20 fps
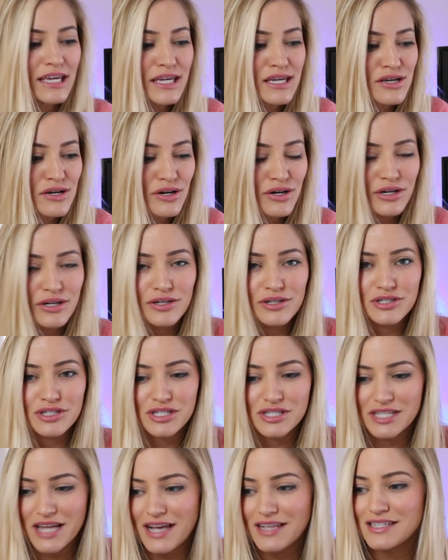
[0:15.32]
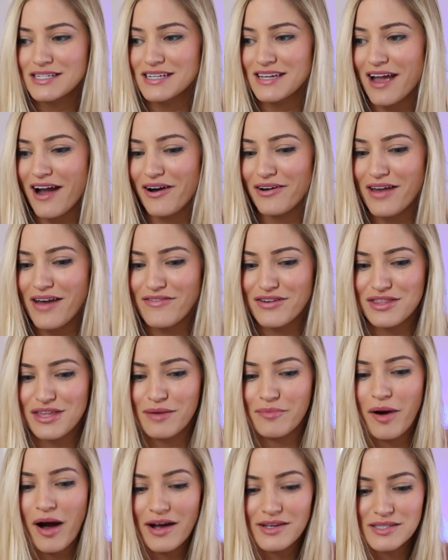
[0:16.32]
here just testing out
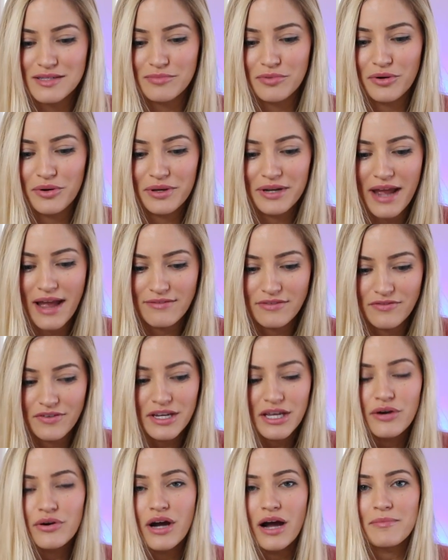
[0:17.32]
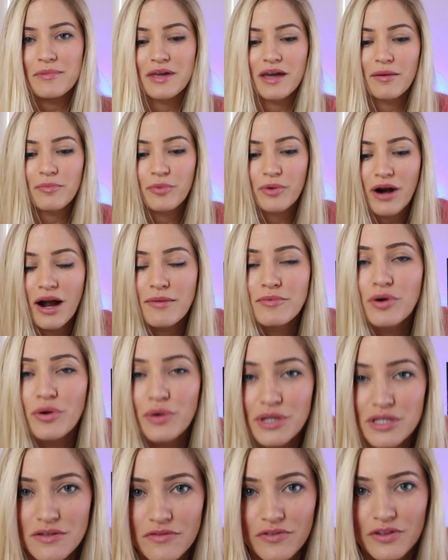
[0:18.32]
everything possible and I have a video coming up where I'm
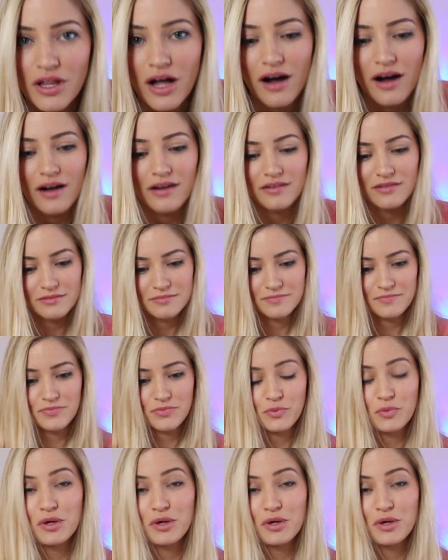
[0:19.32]
going to vlog